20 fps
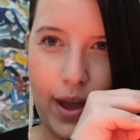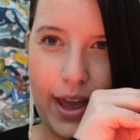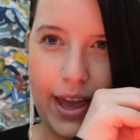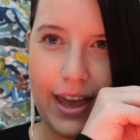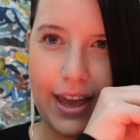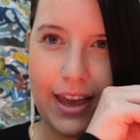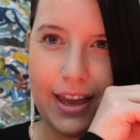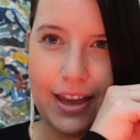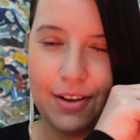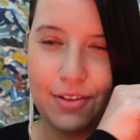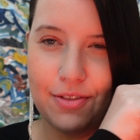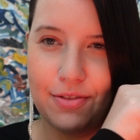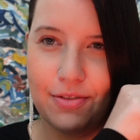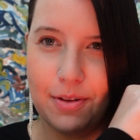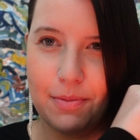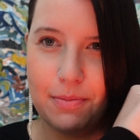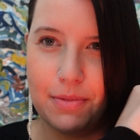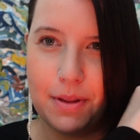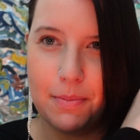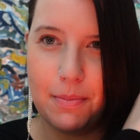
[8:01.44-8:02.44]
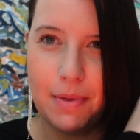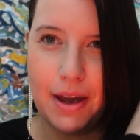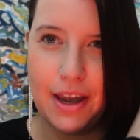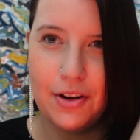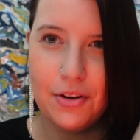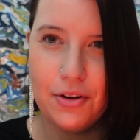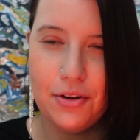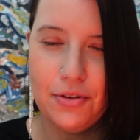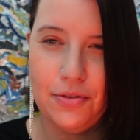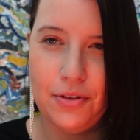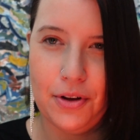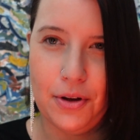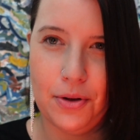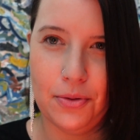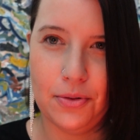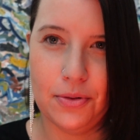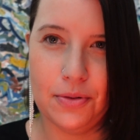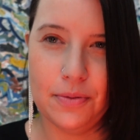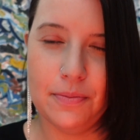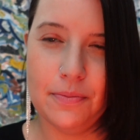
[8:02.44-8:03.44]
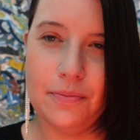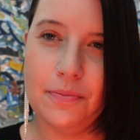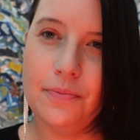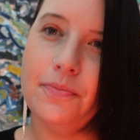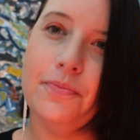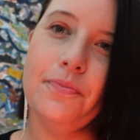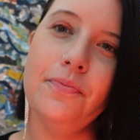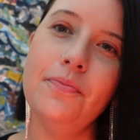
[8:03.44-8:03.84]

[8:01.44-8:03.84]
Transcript: away from the microphone.